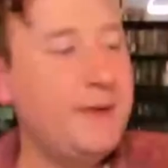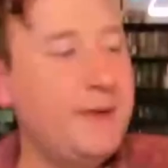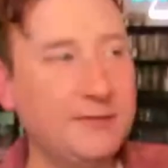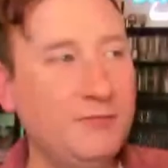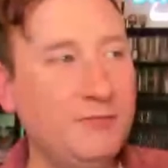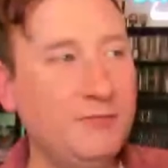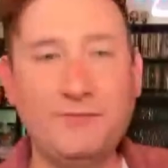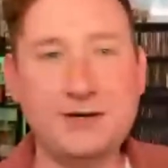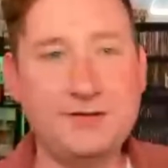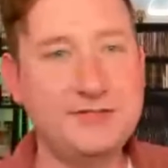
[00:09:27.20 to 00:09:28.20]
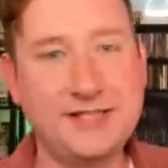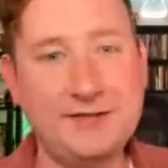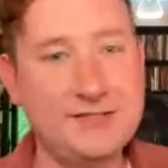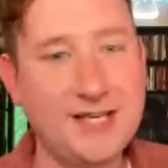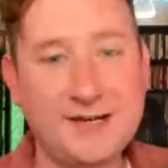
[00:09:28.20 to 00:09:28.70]
this up at BevMo's.
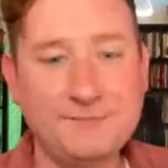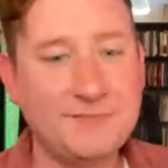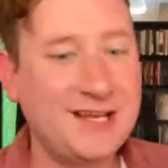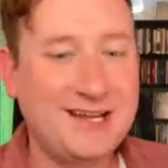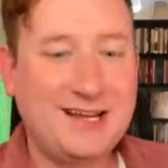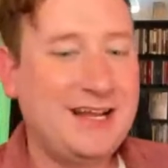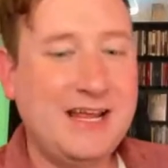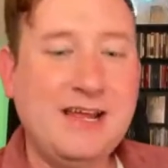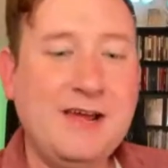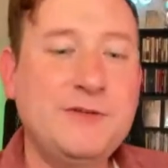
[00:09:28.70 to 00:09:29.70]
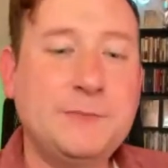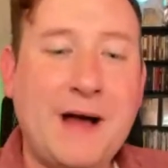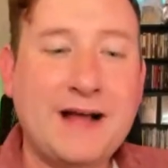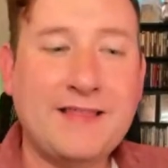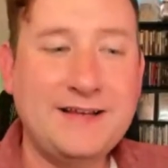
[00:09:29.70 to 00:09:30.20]
It was
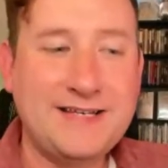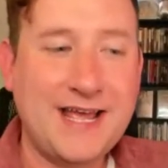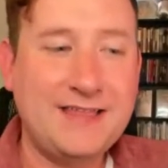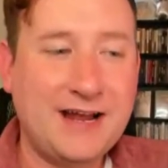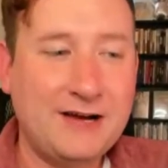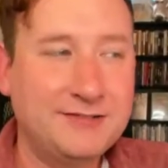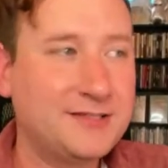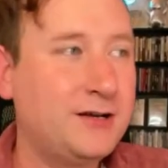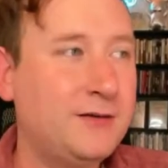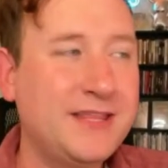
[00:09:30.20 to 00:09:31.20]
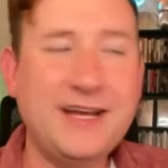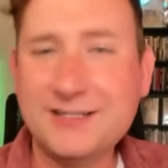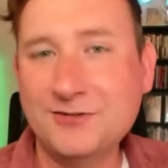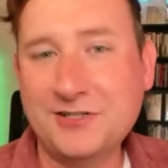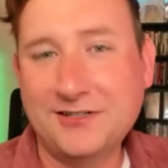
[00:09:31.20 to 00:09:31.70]
back that day that I was, I think I
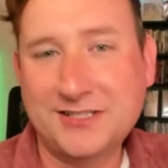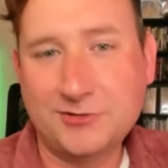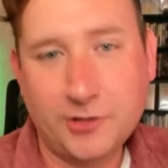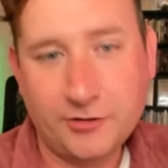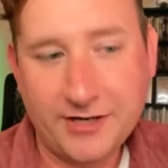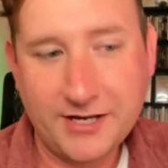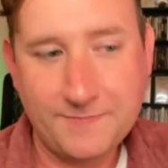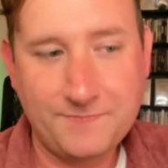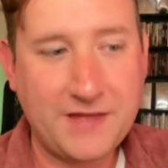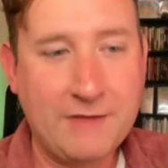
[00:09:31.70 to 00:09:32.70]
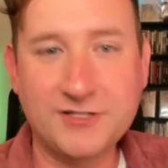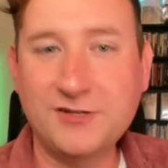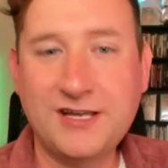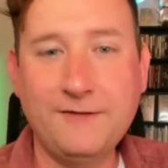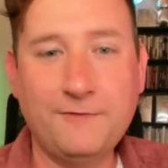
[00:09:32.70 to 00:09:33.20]
told you all the story already. I was
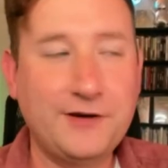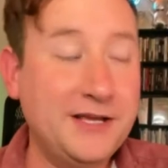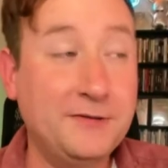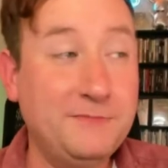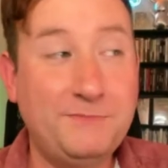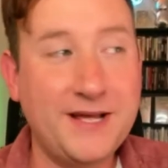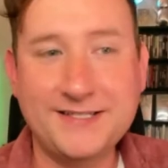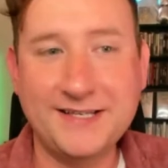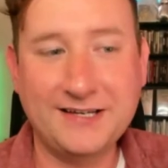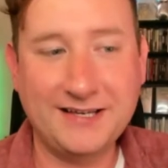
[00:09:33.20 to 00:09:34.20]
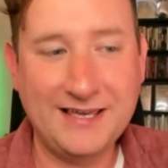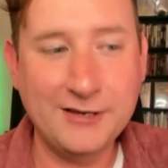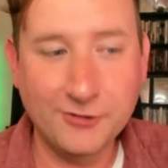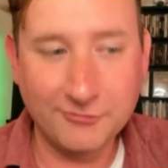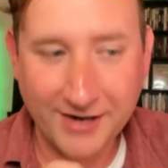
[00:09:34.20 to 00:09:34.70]
looking for basic
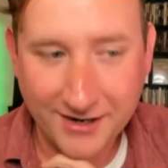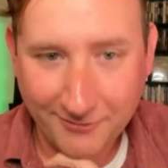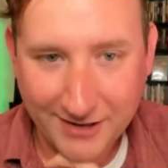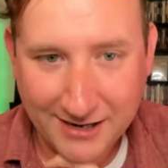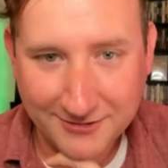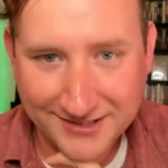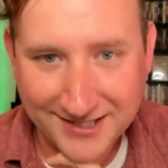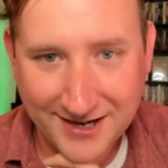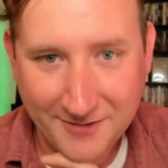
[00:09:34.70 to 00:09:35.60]
Eagle Rare when I was,